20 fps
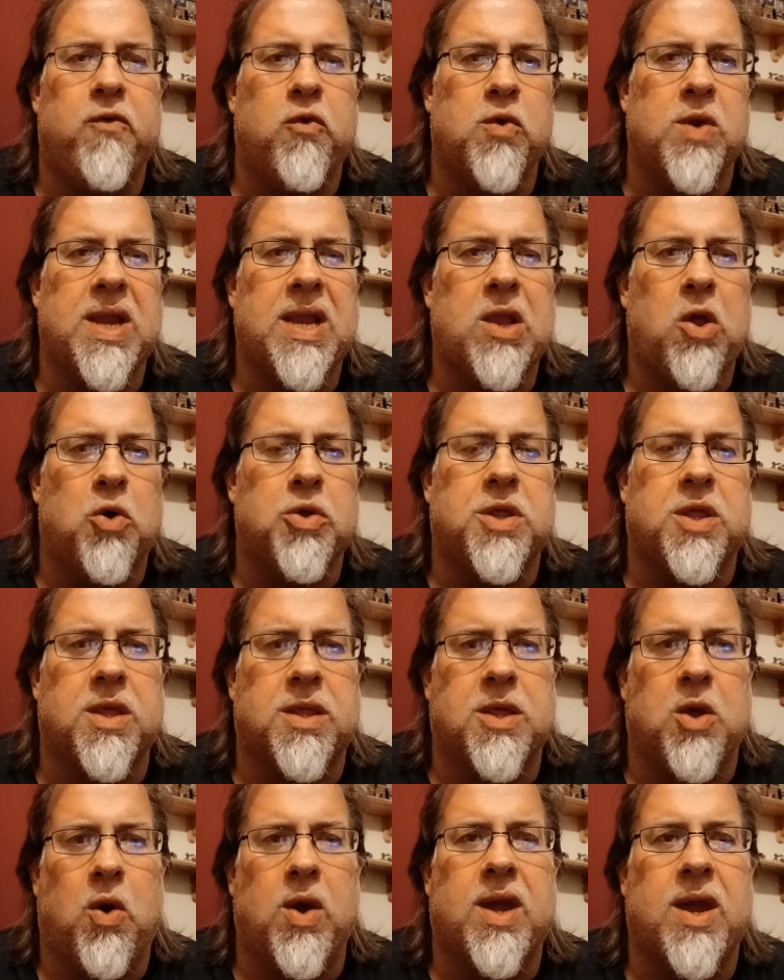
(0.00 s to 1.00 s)
already lost a
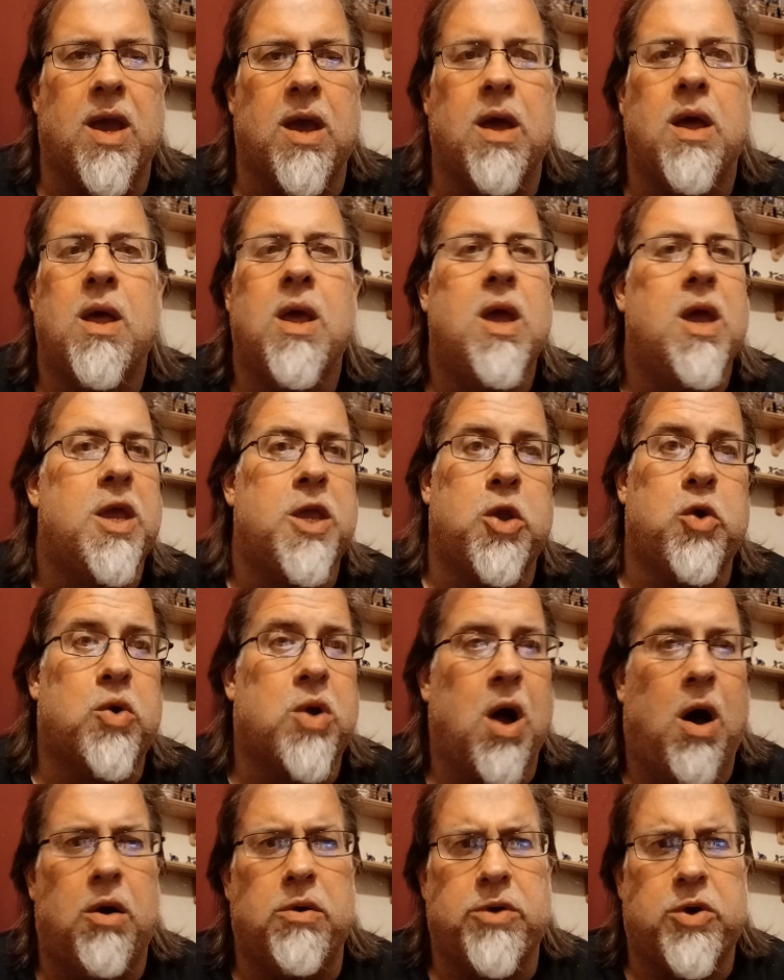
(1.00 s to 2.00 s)
psyker, you
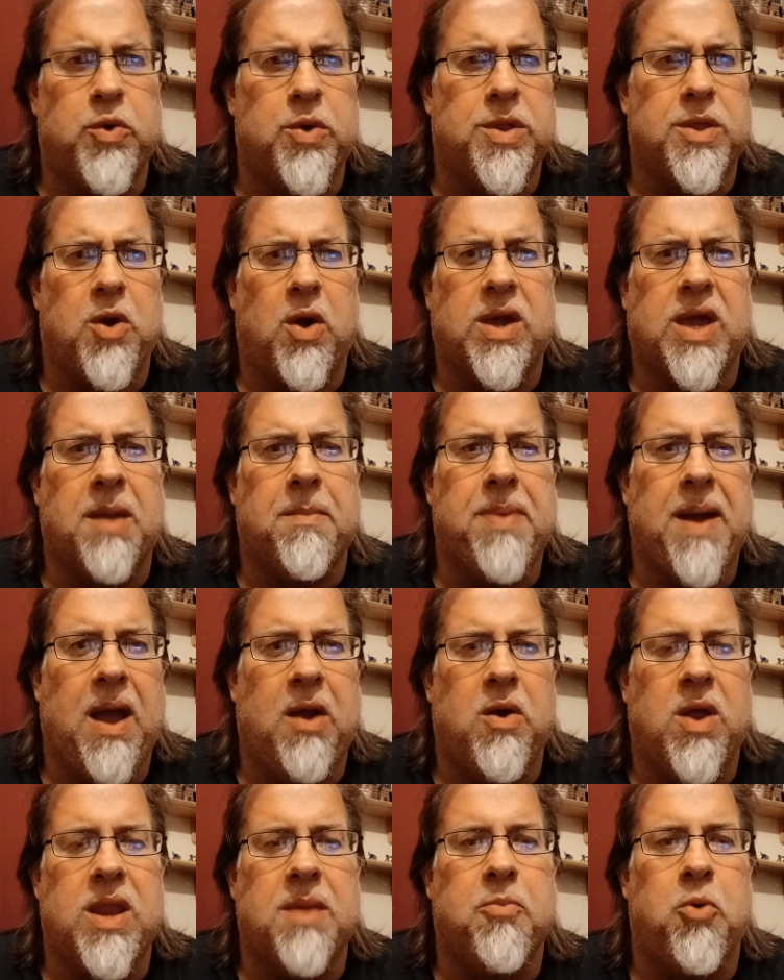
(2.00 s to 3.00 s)
can't do a psychic
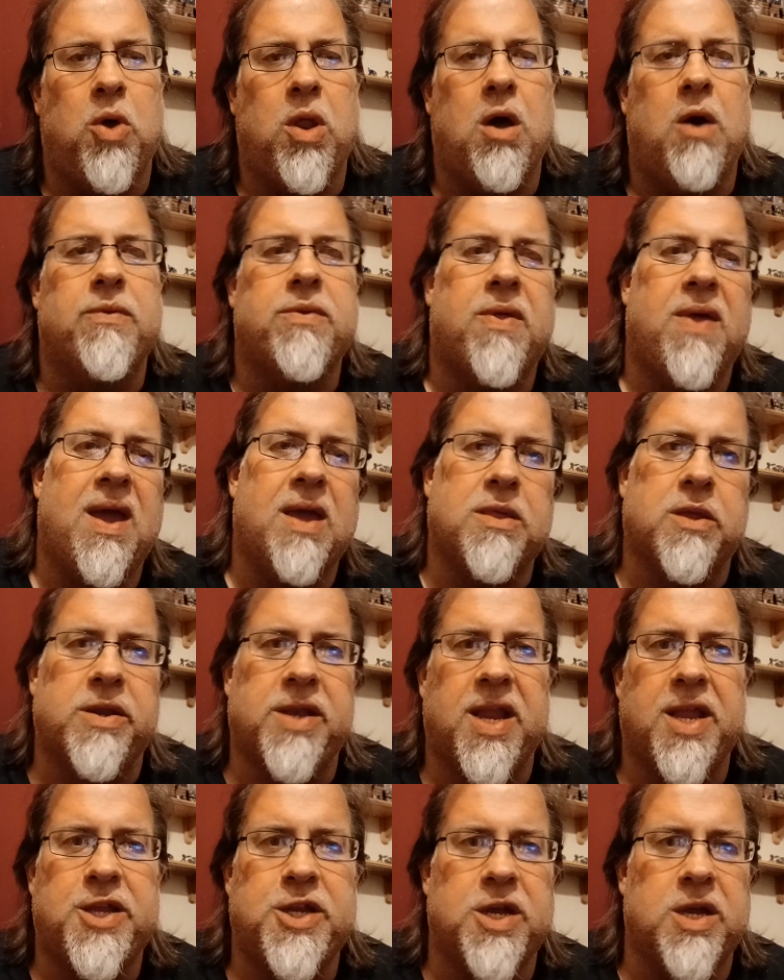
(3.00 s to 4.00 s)
power at any point after that, so
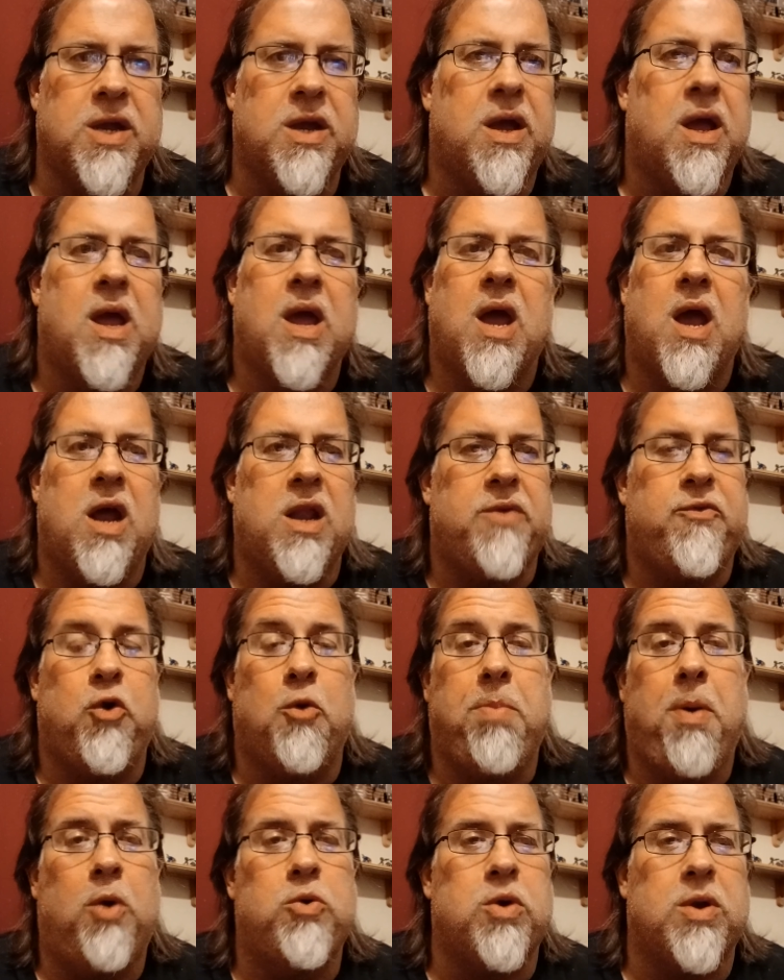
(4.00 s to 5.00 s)
ditch it. And if your
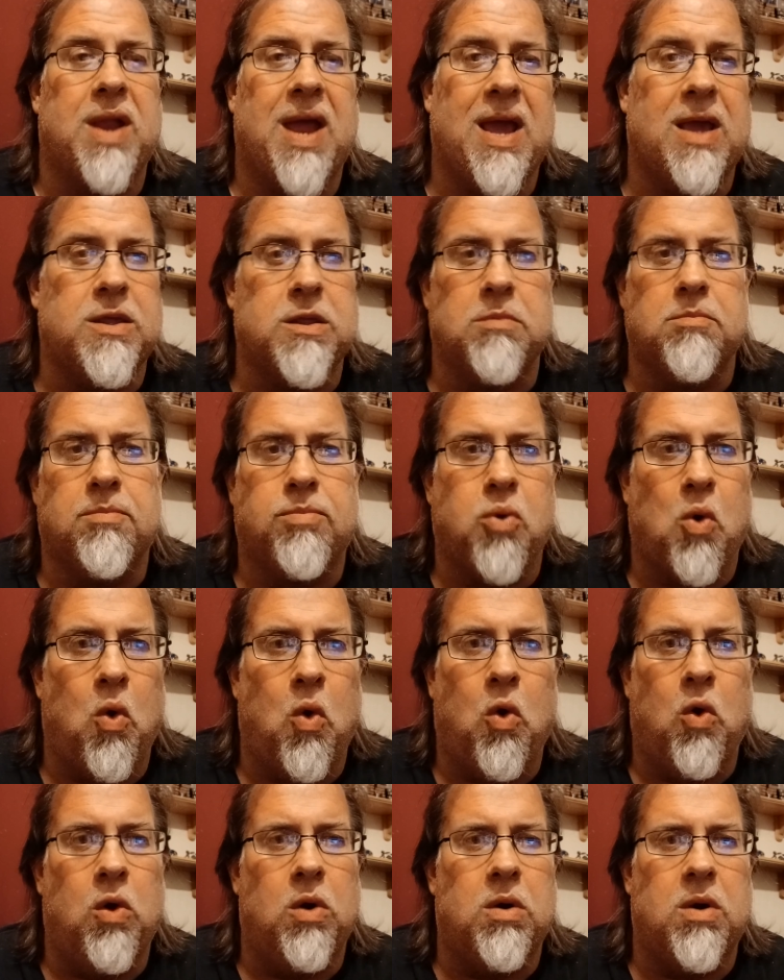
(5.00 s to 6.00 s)
opponent hasn't
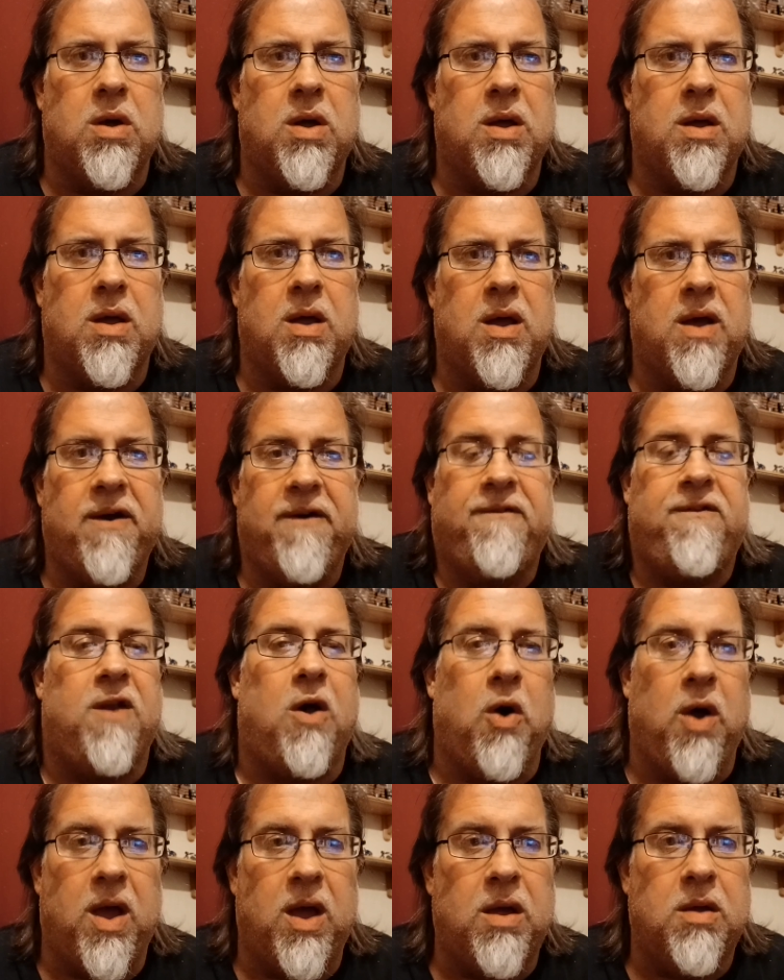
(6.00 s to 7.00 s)
brought a
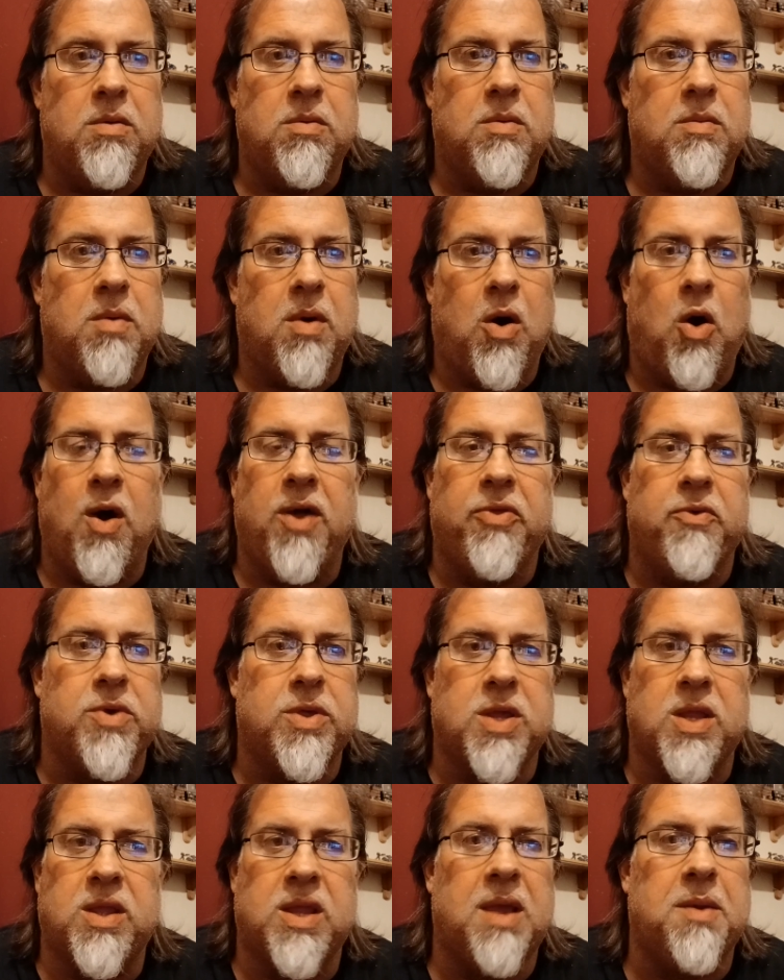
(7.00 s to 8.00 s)
flyer, either
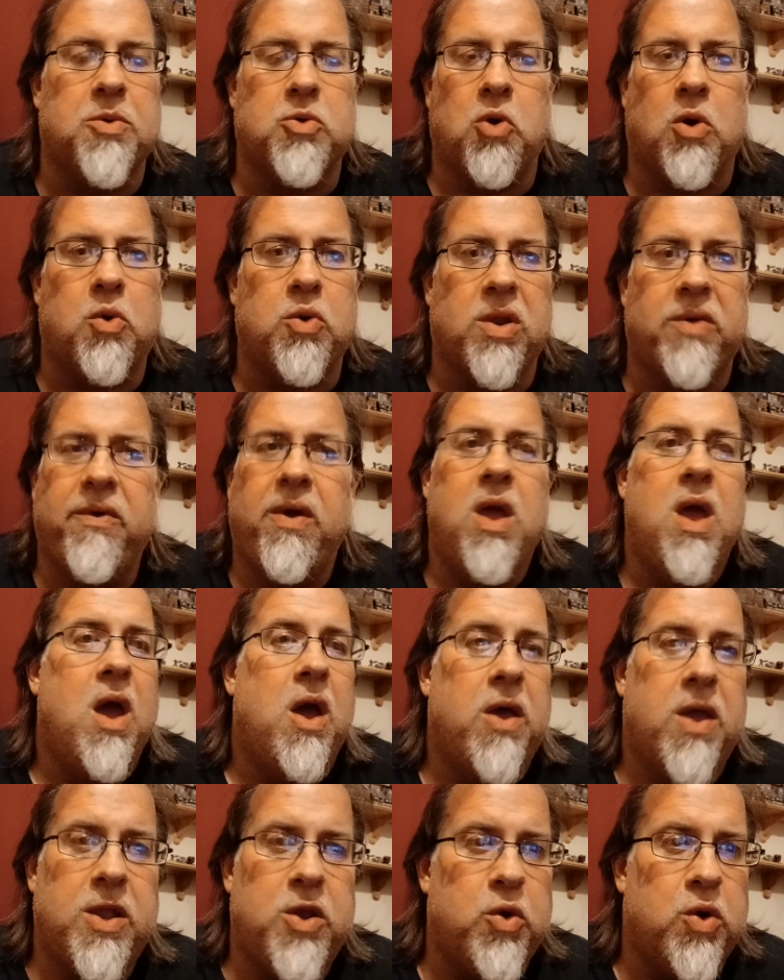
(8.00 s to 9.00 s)
it's in deep strike or whatever,
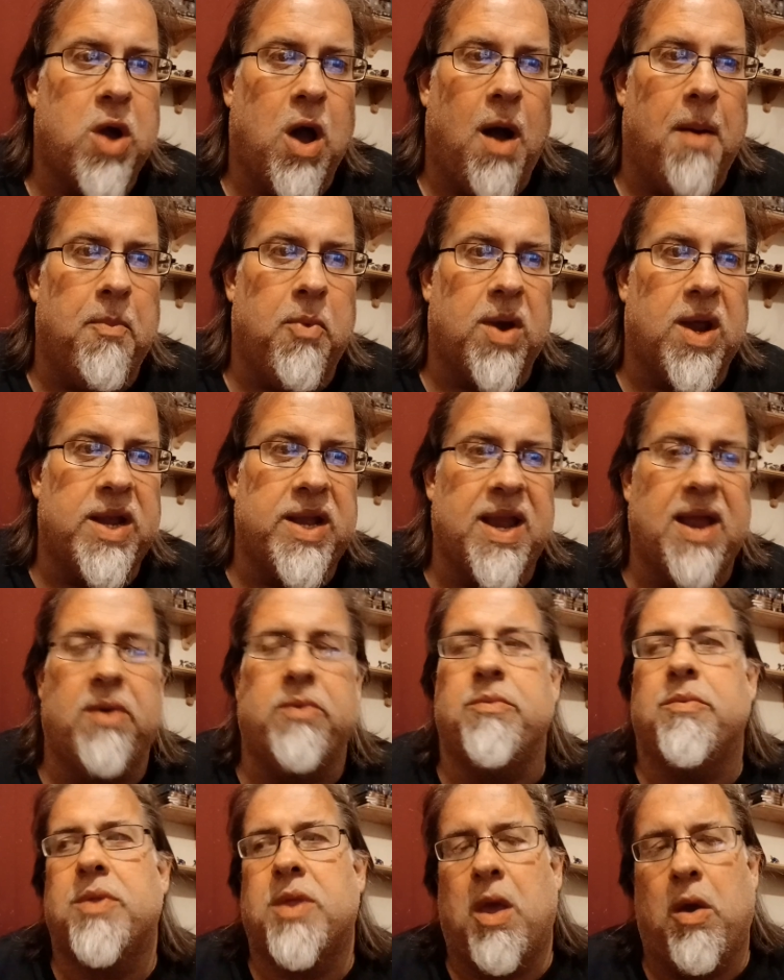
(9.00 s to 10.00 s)
then you can't bring it
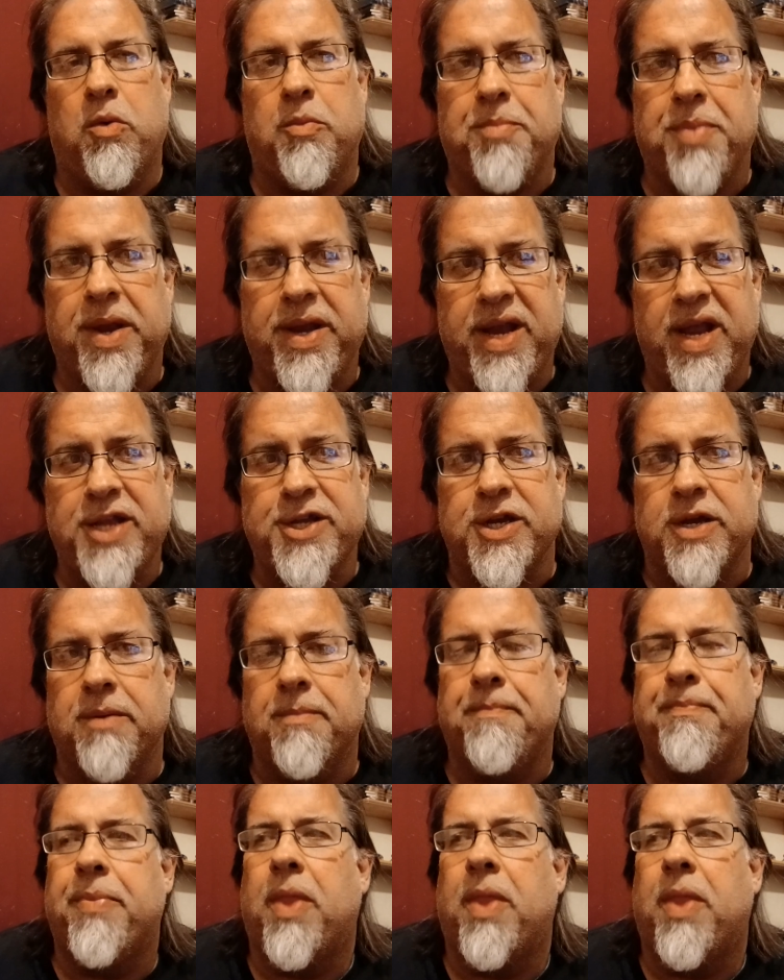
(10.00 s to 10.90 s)
down, so you ditch it.